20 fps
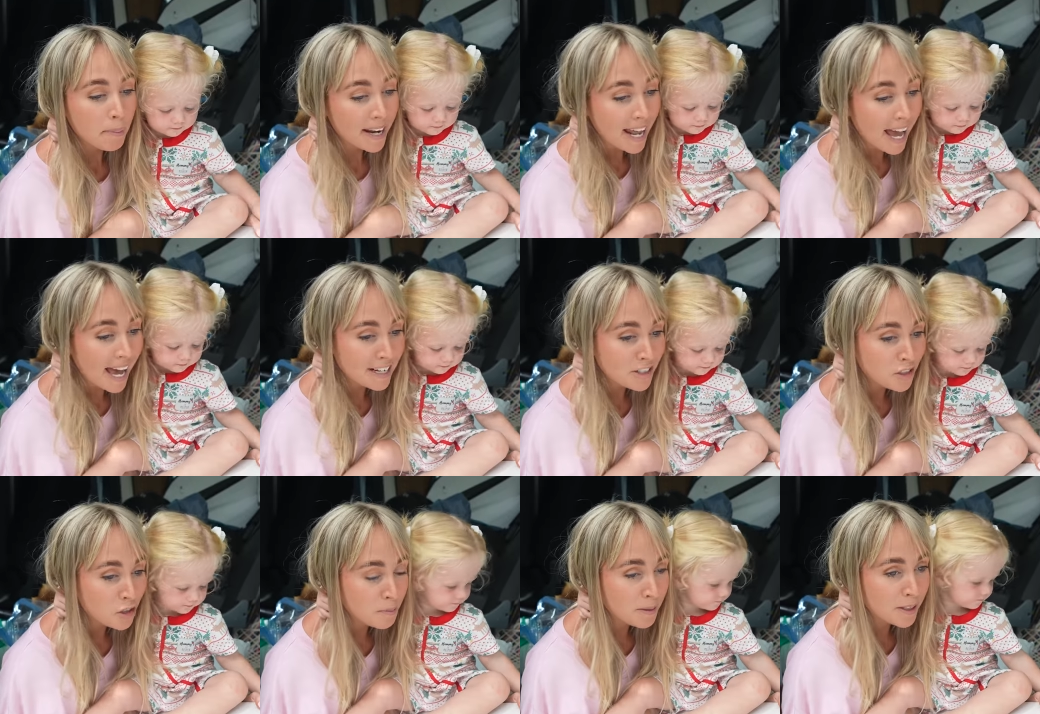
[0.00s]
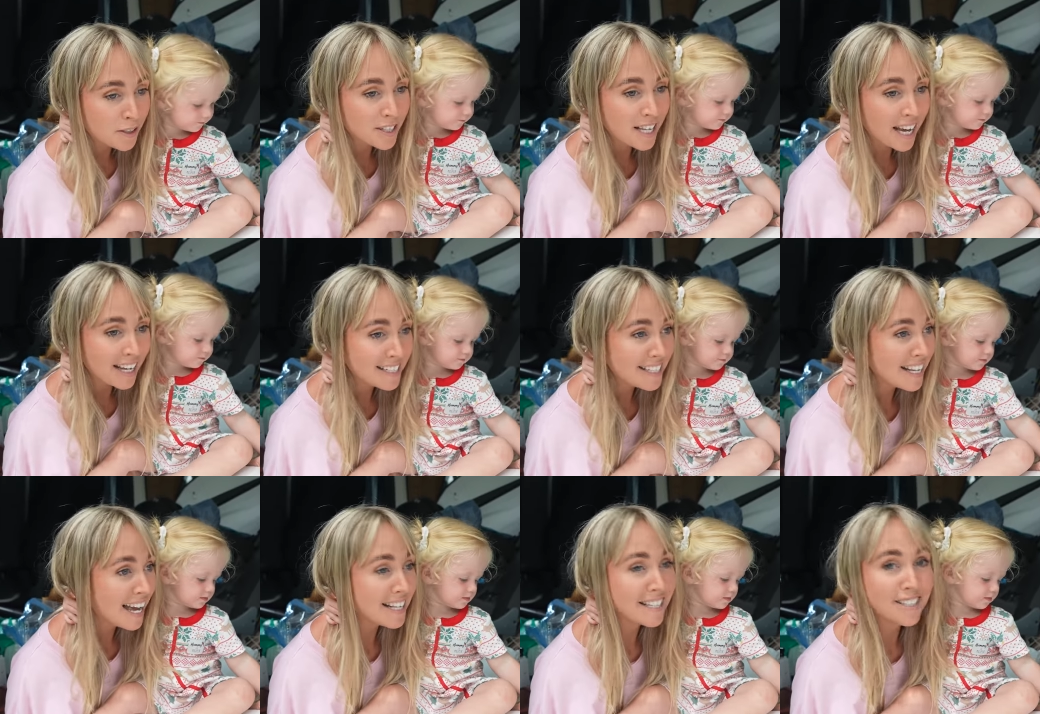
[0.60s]
Speaker 1: But I had to because
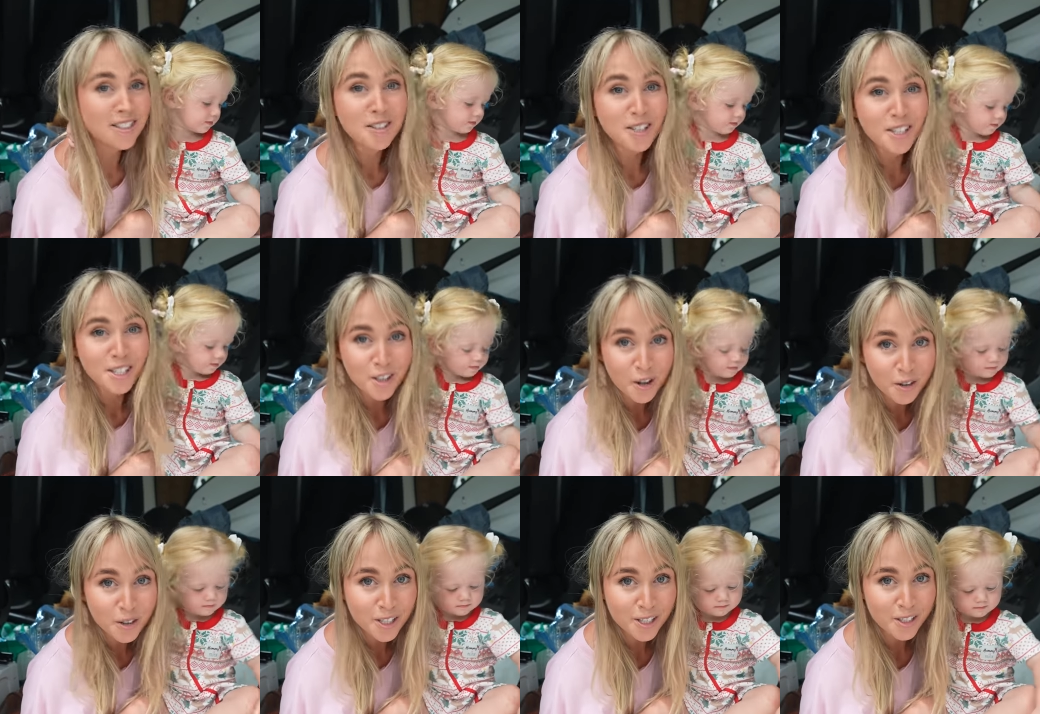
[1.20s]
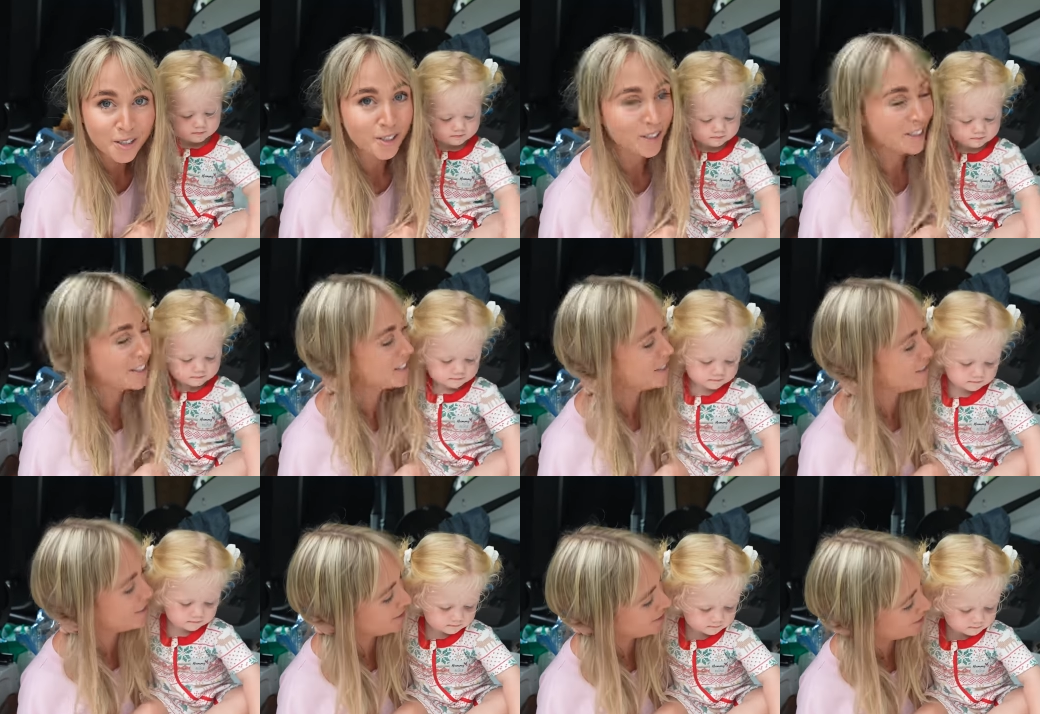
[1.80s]
Hunter has no
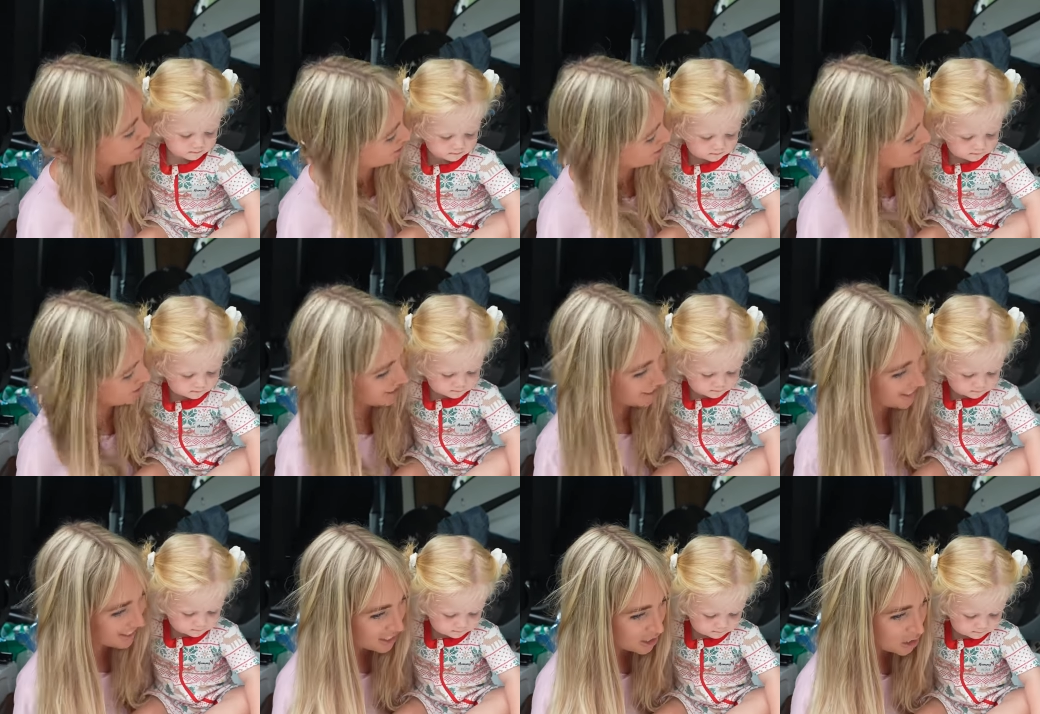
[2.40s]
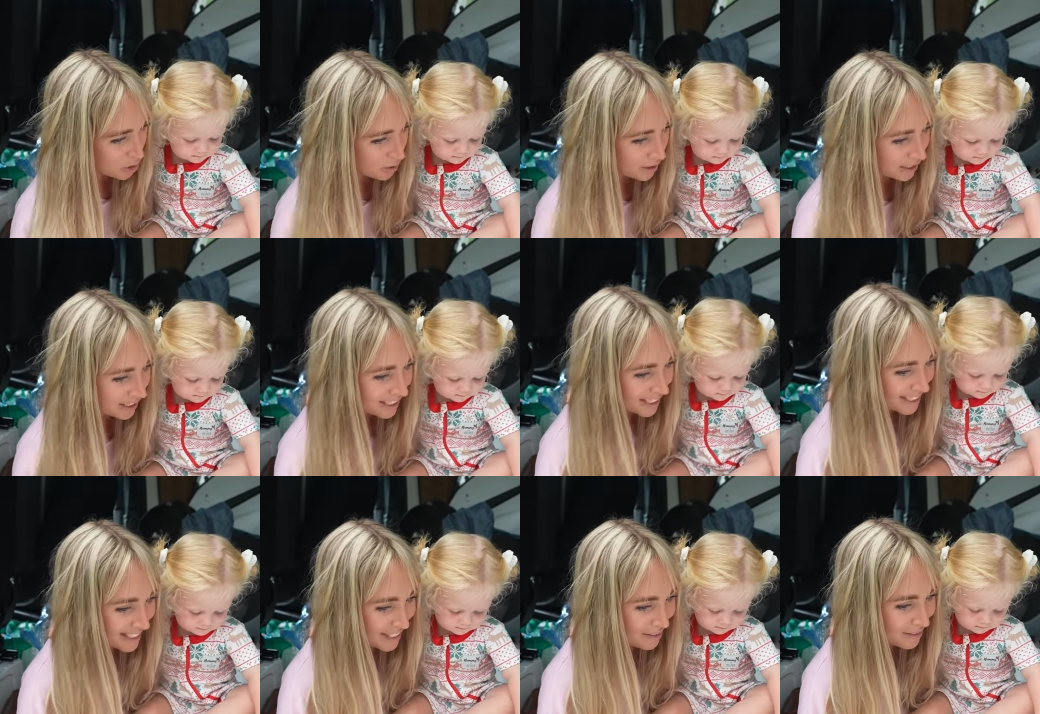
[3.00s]
snowsuits, do you? Do you
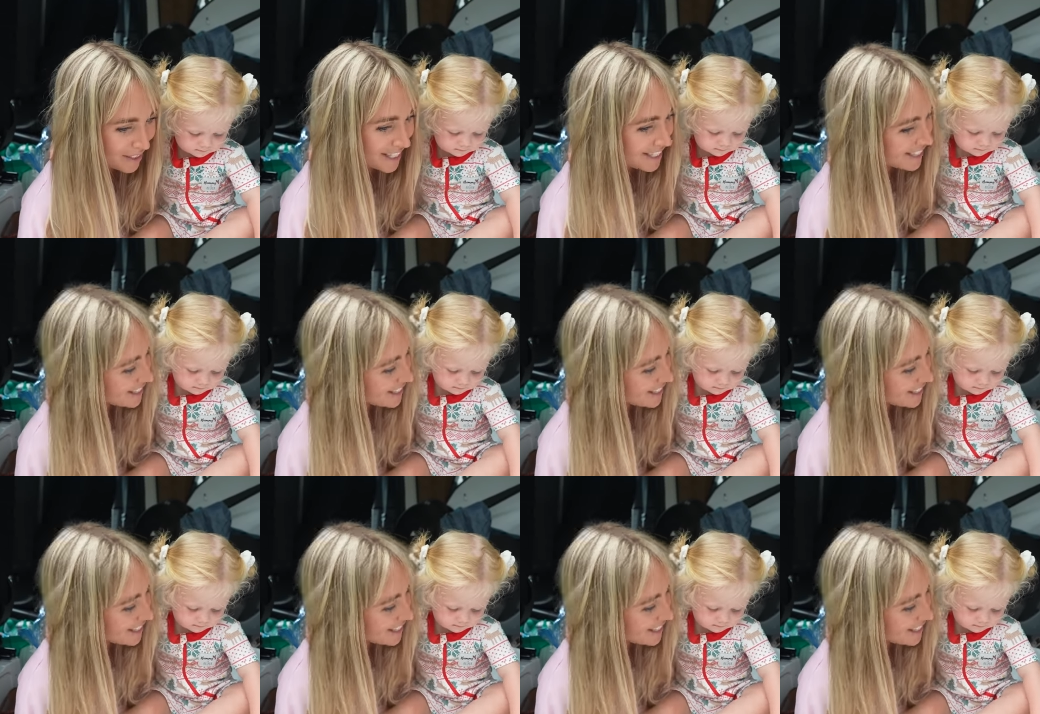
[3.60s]
want to look see what's